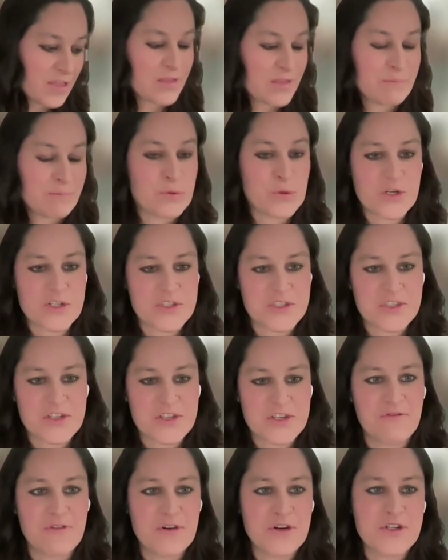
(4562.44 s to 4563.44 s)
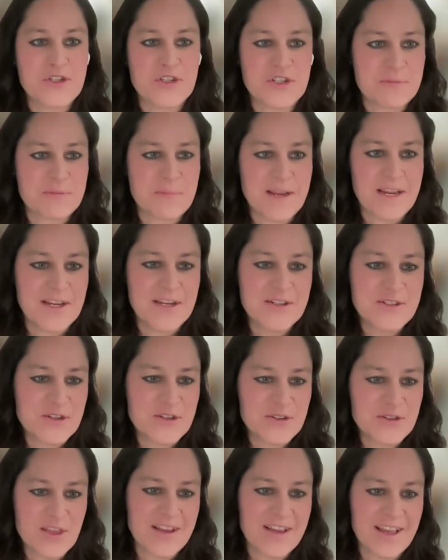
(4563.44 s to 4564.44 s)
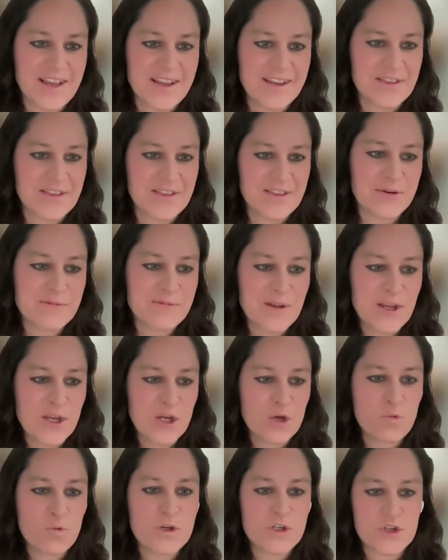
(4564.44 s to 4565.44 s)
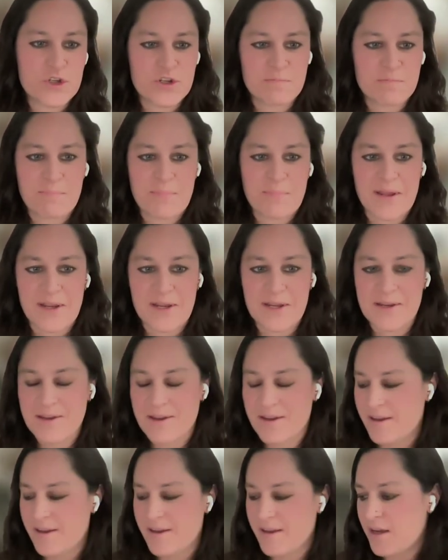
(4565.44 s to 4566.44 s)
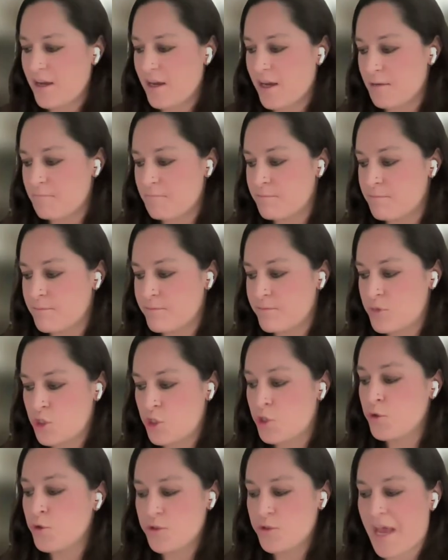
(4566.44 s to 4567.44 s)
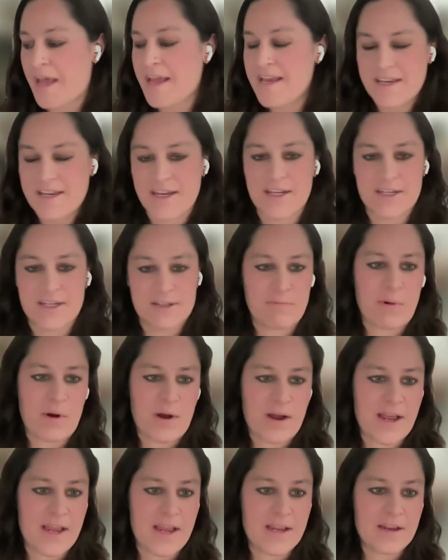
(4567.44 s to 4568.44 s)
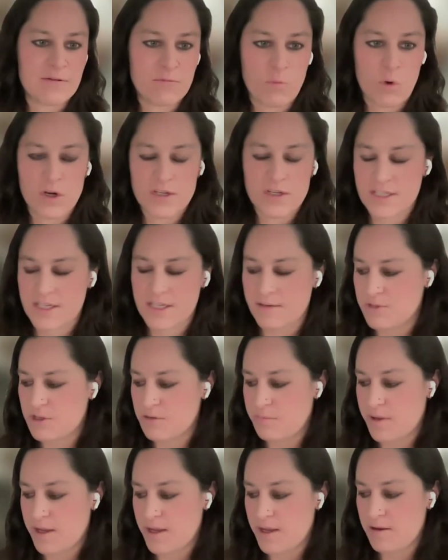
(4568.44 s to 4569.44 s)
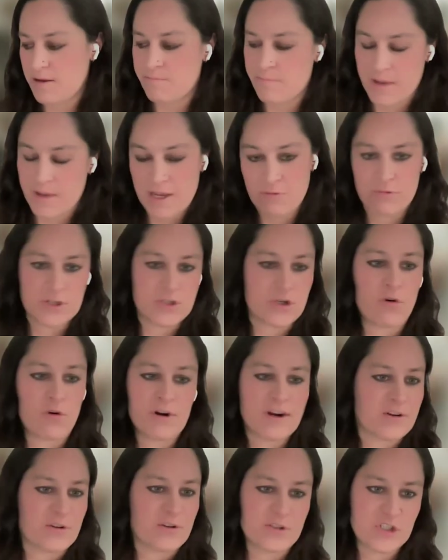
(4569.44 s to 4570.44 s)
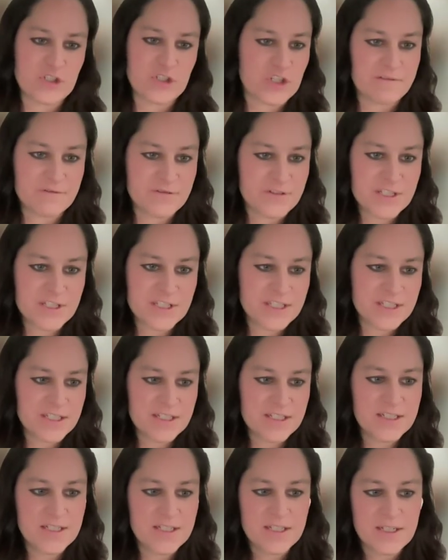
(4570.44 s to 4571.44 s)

I think the book has converted me to thinking that we shouldn't be too taken by what seem to be big rhetorical shifts.